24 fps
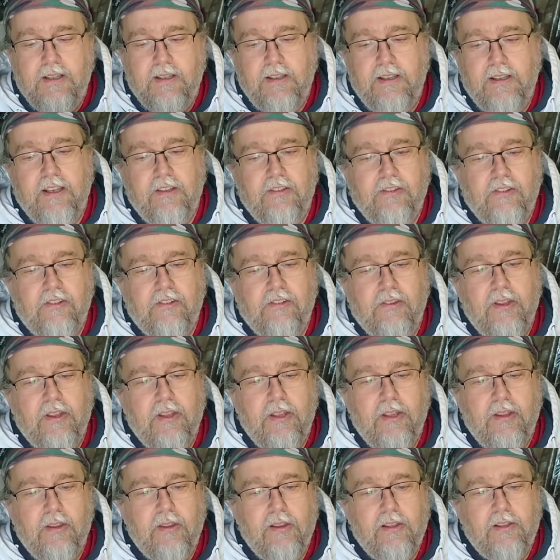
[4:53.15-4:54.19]
Yeah, it's just
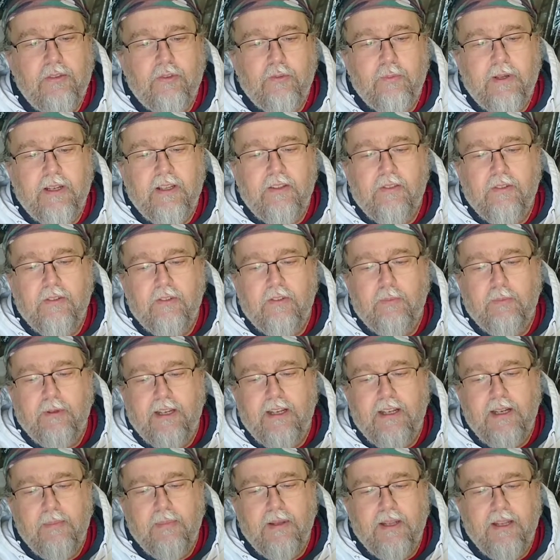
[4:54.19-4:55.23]
the little spring's not
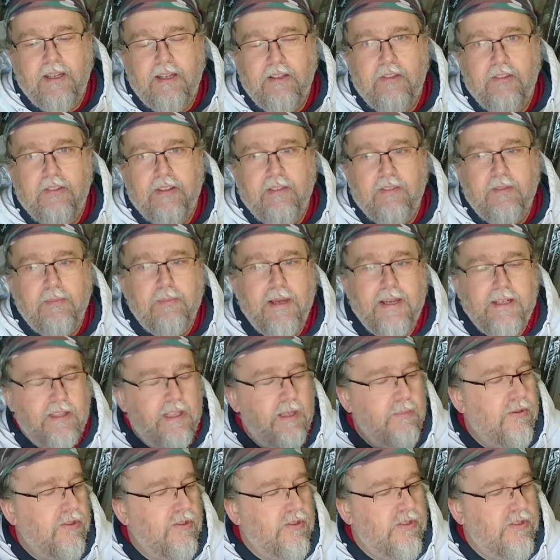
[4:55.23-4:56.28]
springing it back, you just have to
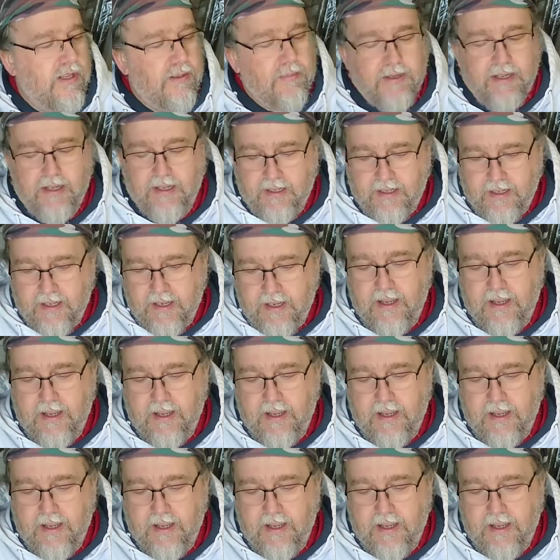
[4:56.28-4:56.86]
manually push that back.